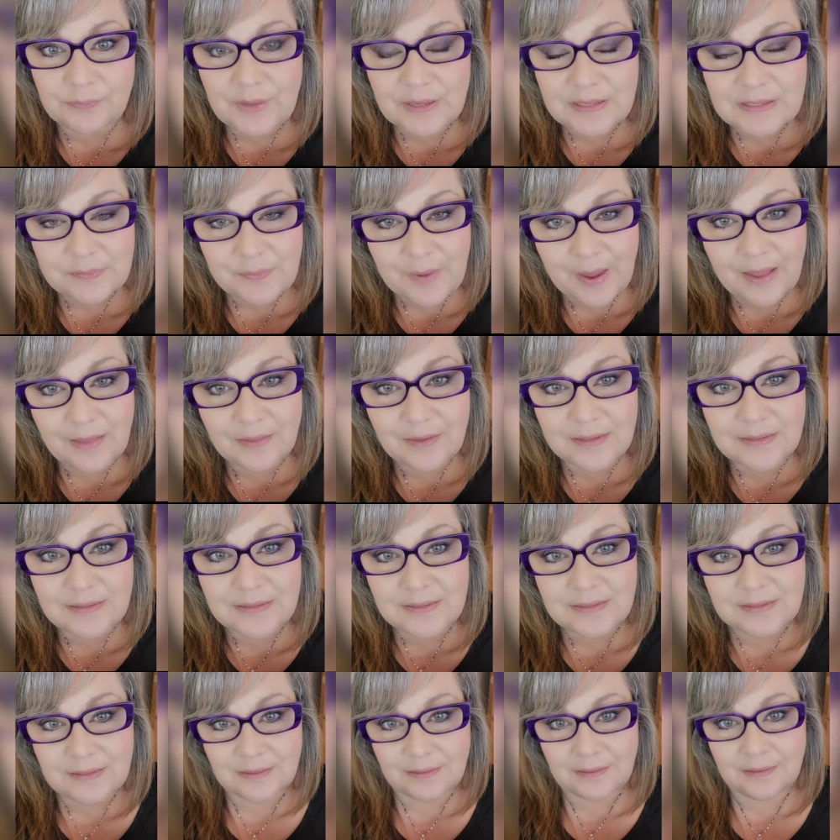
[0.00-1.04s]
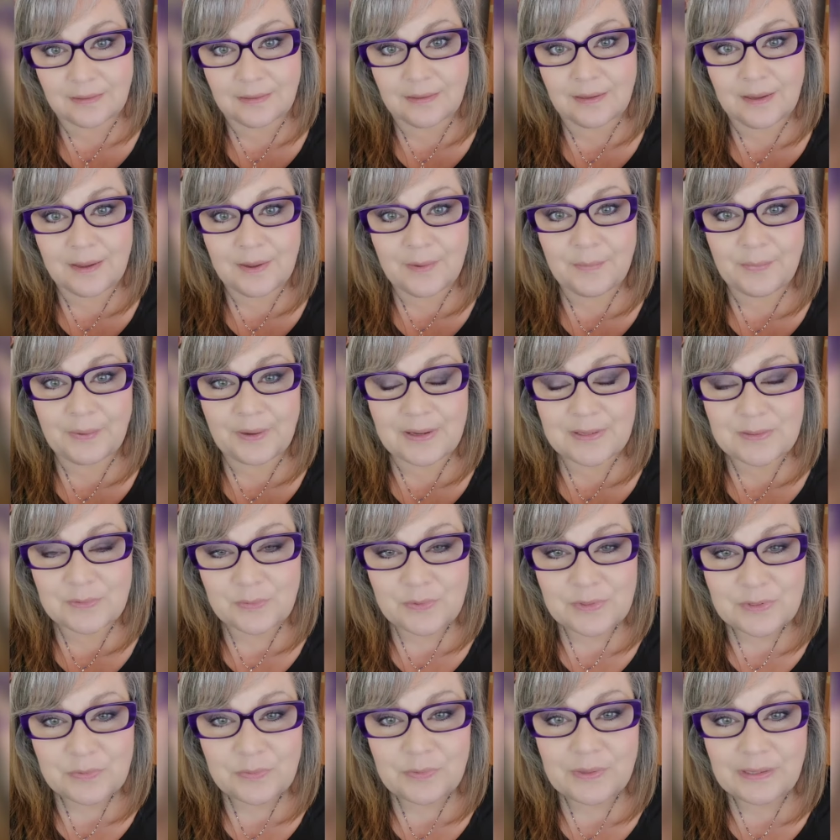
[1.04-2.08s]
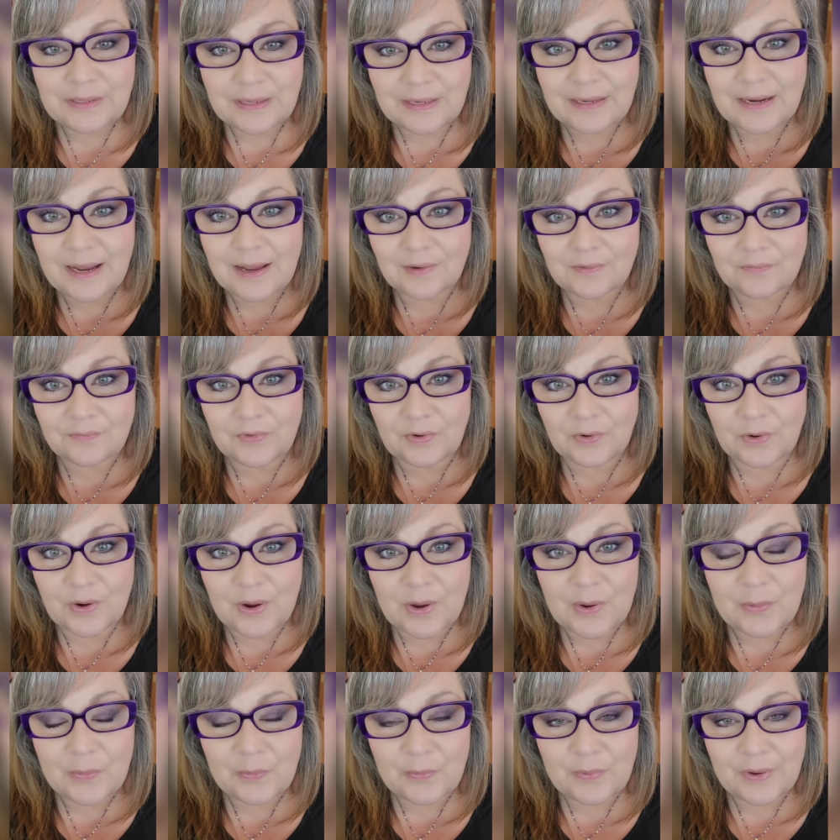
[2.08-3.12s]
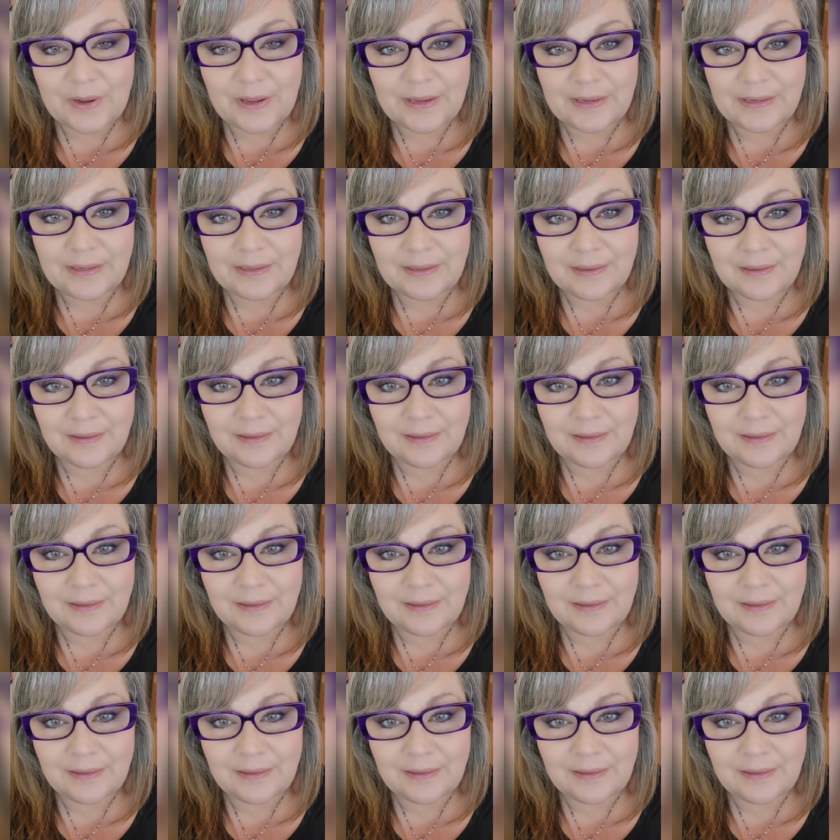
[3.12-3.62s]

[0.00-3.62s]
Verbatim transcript: that's balanced. Because once we get out of our own way,